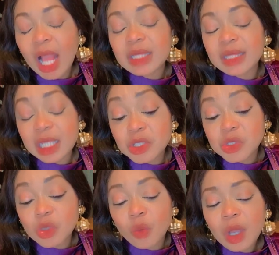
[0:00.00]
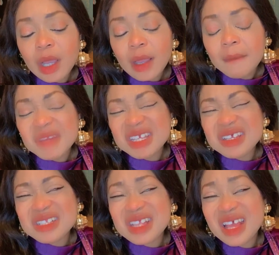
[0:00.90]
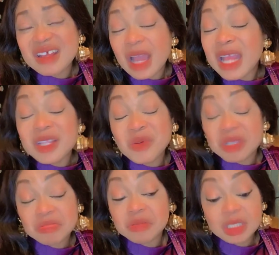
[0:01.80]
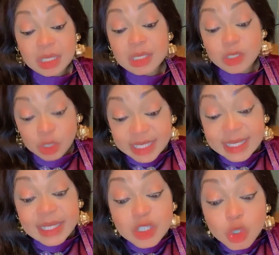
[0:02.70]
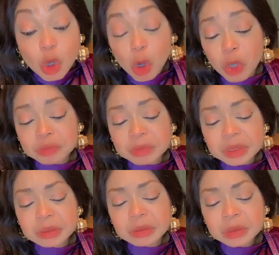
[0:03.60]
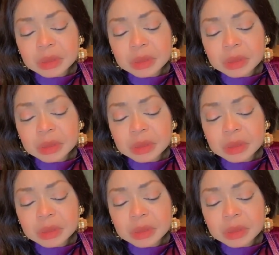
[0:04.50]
I think so, because anyway, they said he succumbed.